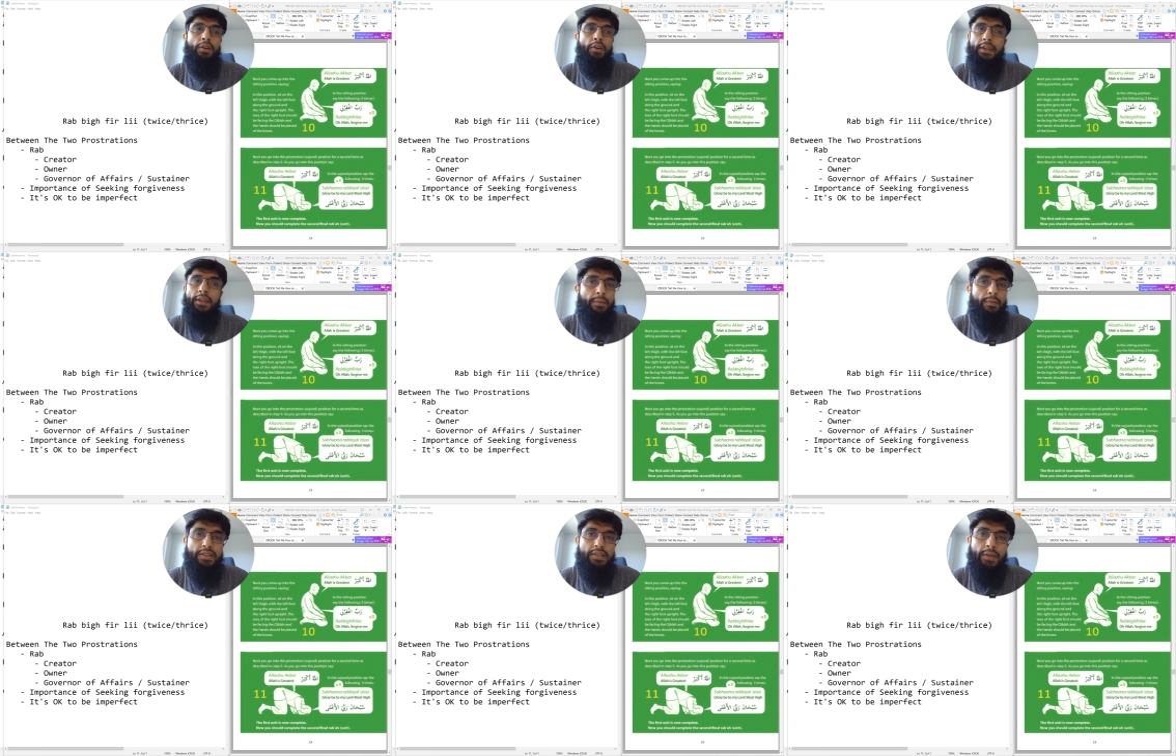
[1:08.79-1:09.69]
some other
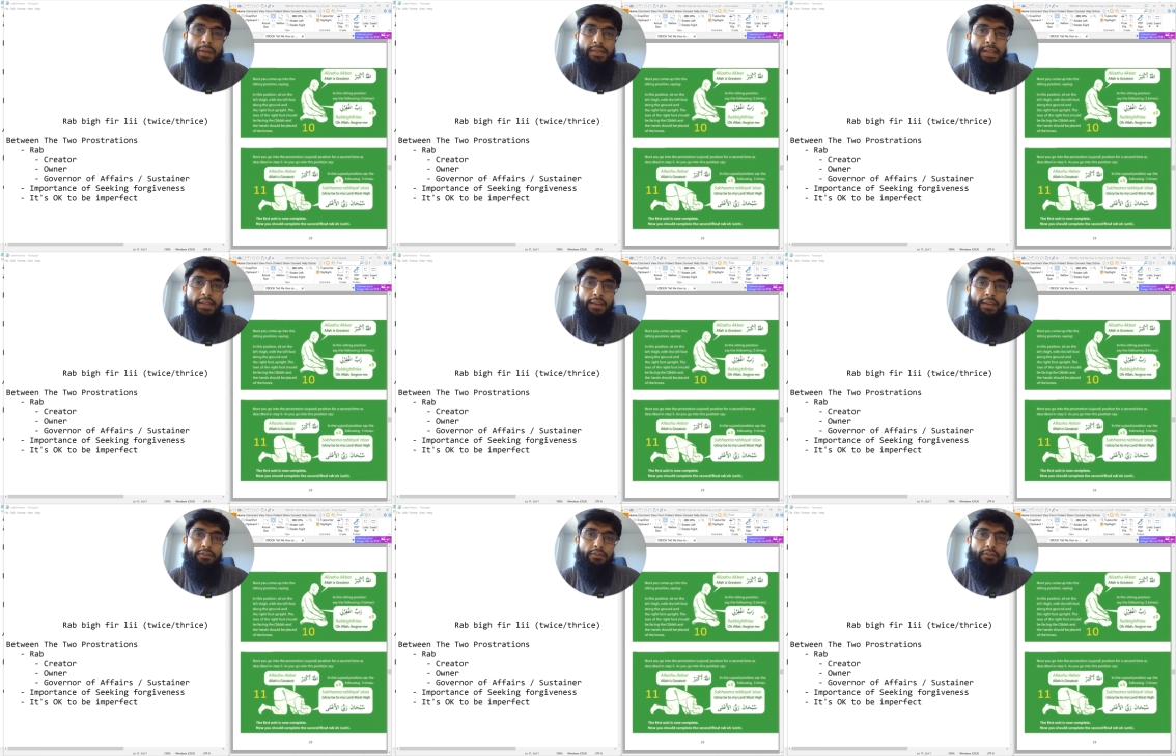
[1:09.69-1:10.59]
sin and they would say, oh, what's
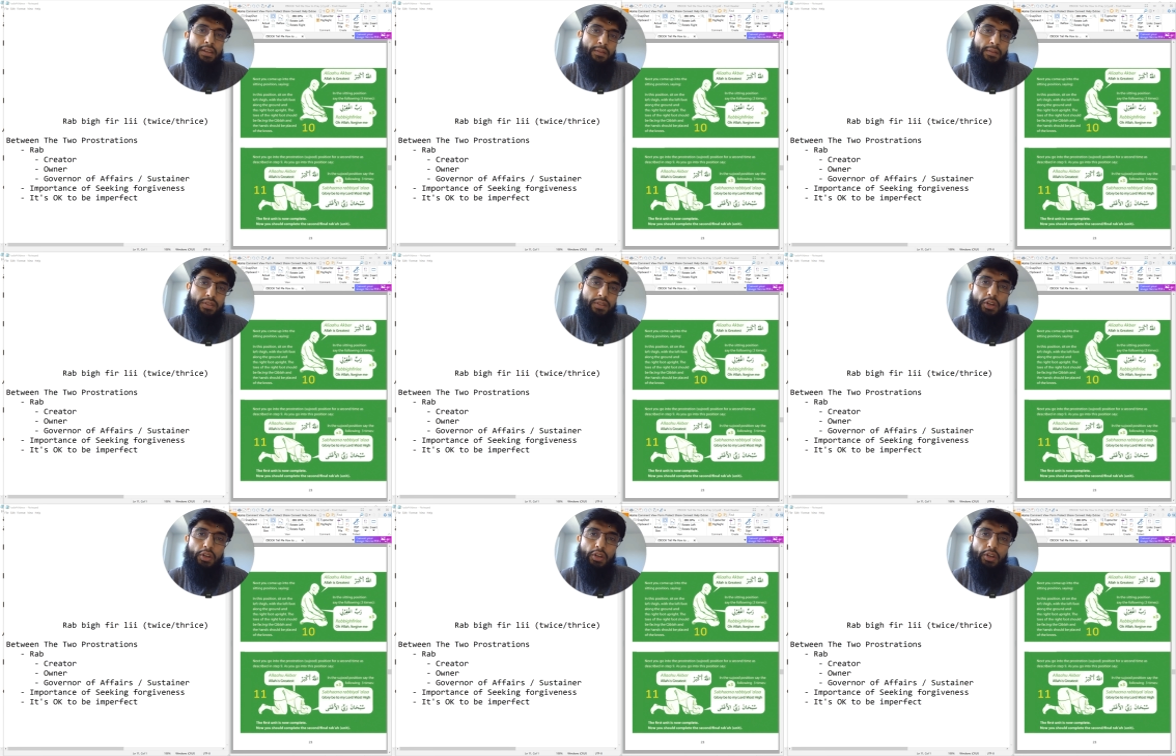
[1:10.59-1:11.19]
the point of praying?